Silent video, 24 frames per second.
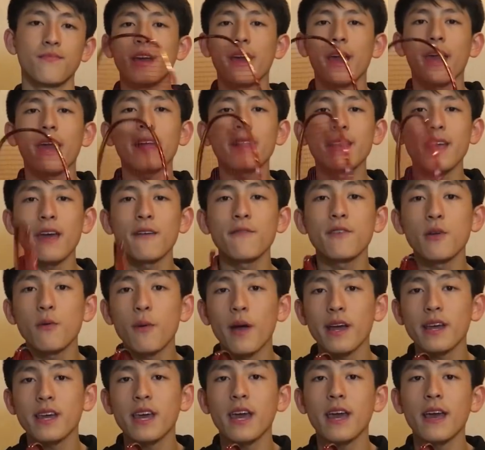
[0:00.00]
Head heavy
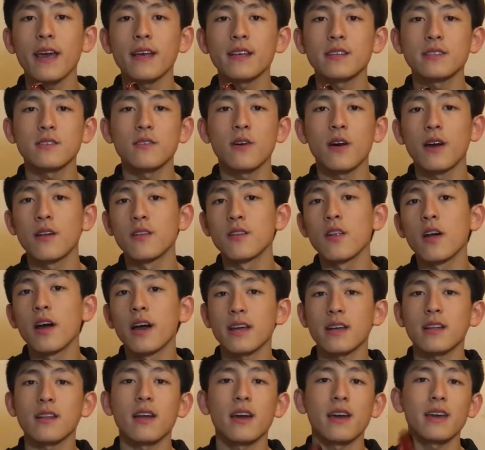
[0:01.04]
rackets,
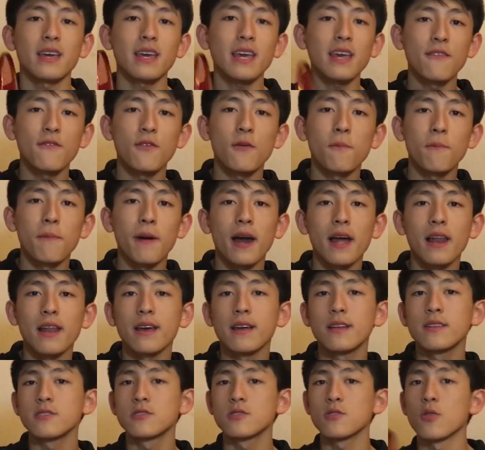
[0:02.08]
unlike like even
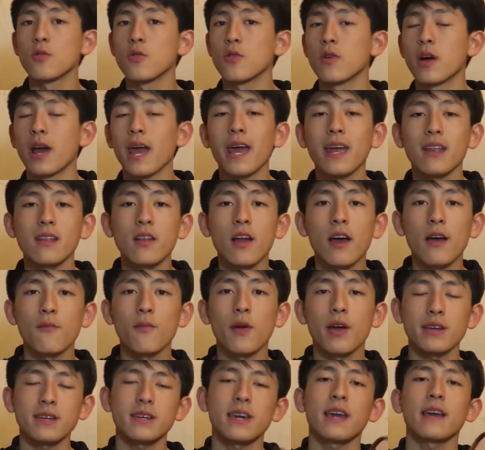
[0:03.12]
balance or headlight
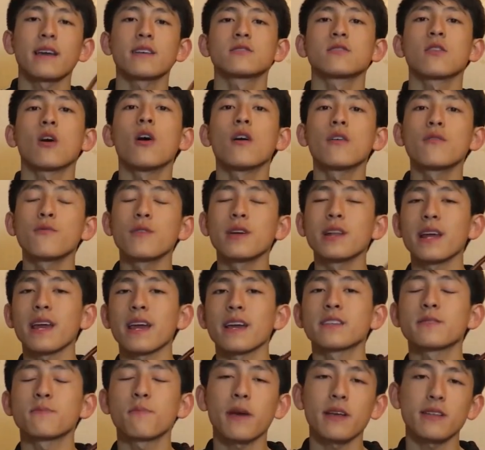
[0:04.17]
rackets, aren't really
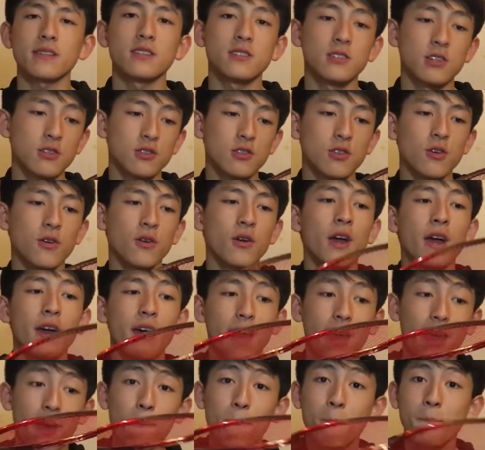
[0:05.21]
expected to do
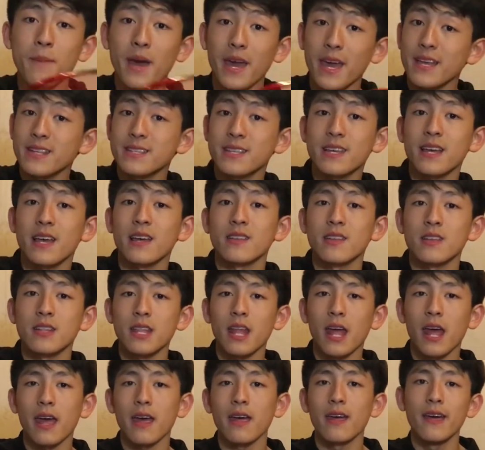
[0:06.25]
amazing at the
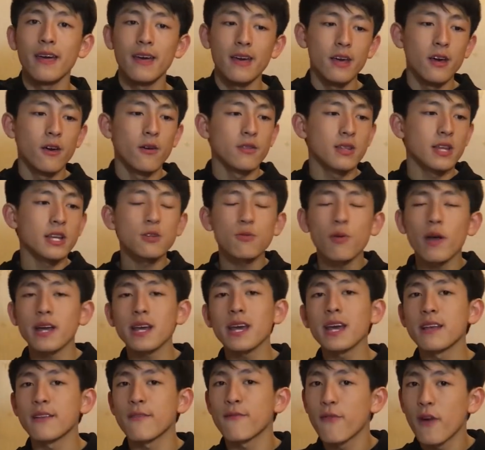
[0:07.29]
net. This
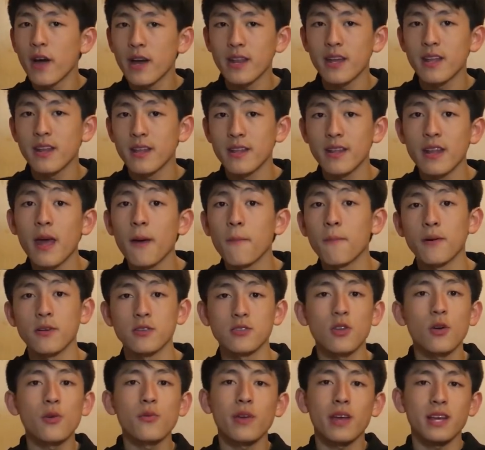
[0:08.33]
racket is fine at the net,
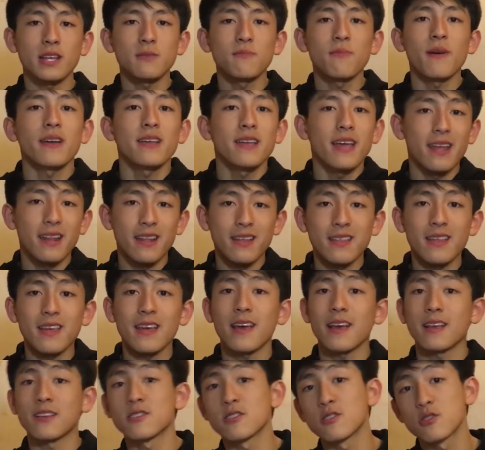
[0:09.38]
but don't expect anything
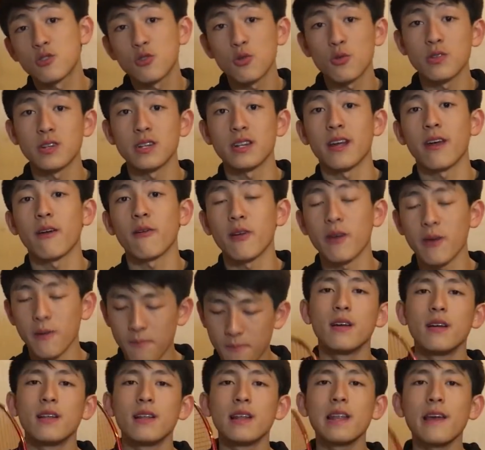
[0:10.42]
extraordinary.
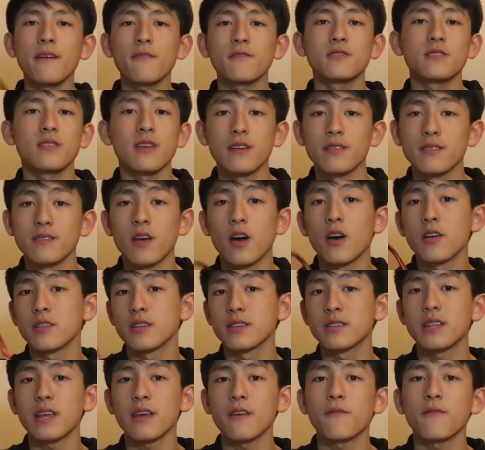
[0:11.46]
Lifts and other
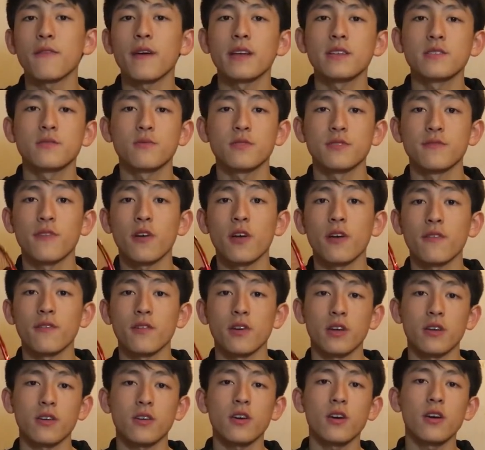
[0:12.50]
defense was
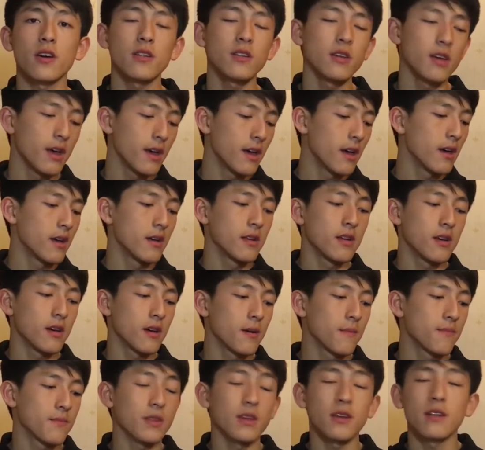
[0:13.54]
very good.
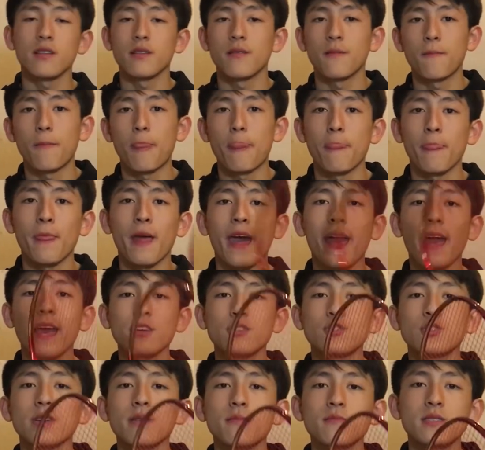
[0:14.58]
The
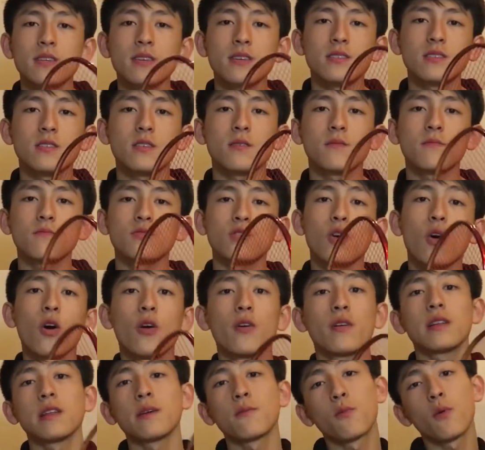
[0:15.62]
Airstream system not
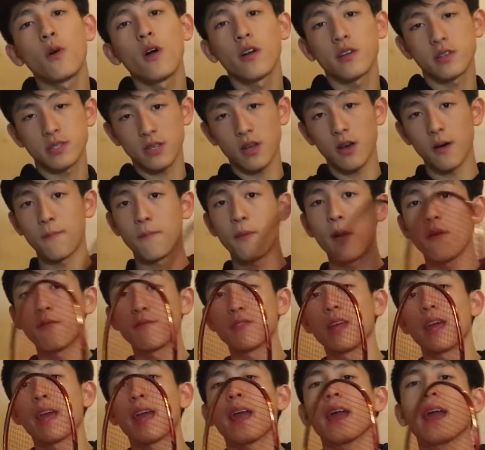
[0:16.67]
only works above
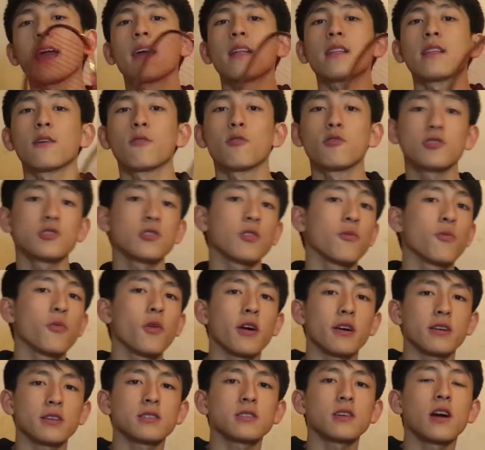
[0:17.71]
the head, it also
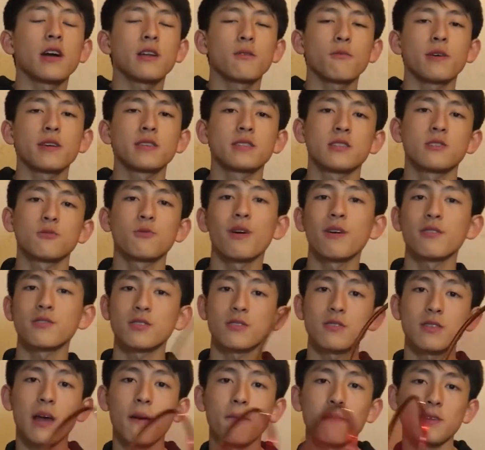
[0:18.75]
works sideways as well,
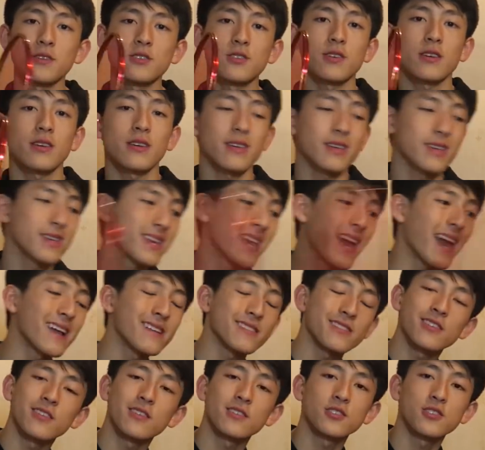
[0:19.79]
so that means you can get
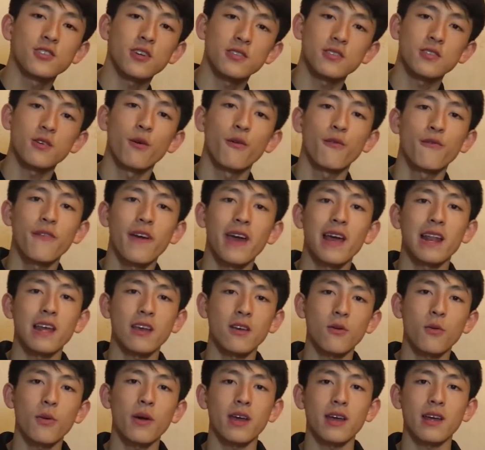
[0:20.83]
to the shuttle fairly
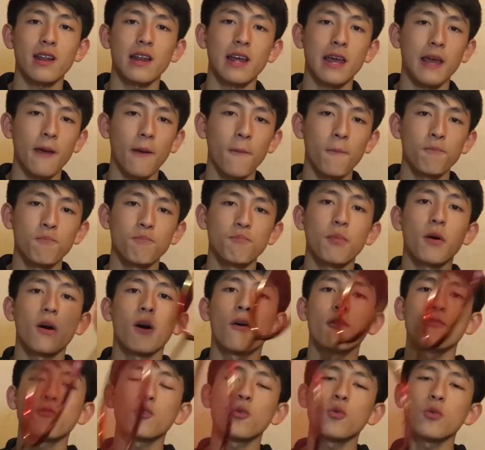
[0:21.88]
quickly. But
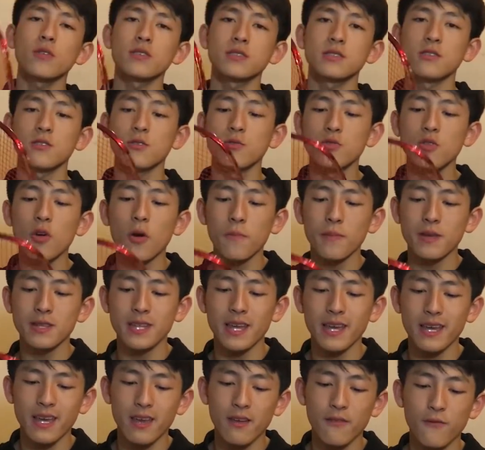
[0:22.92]
of course, you'll not be
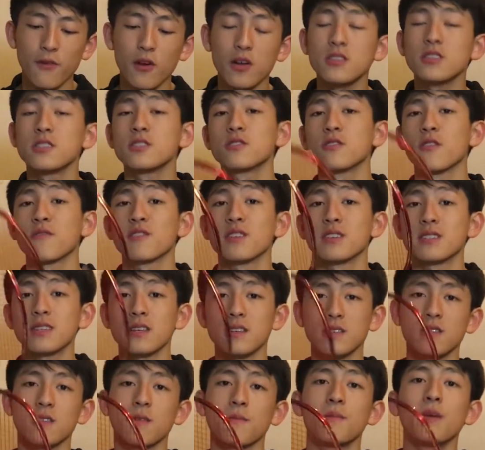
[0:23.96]
taking advantage of the
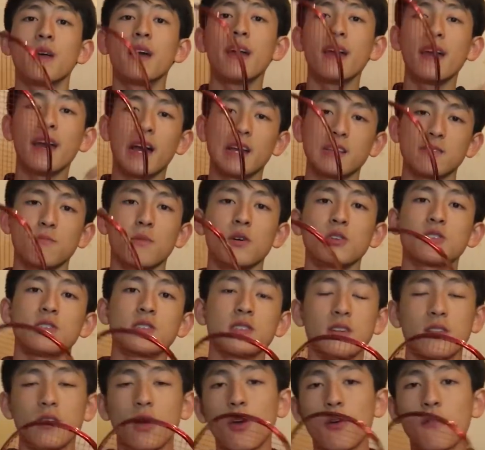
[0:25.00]
system as much
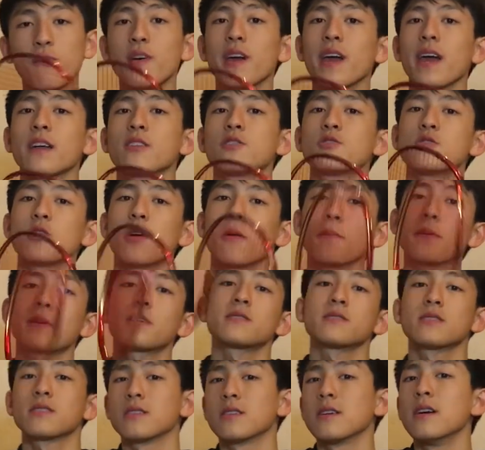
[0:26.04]
as an overhead shot,
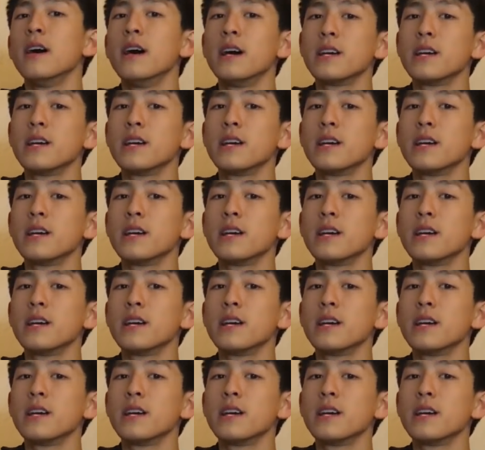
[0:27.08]
because the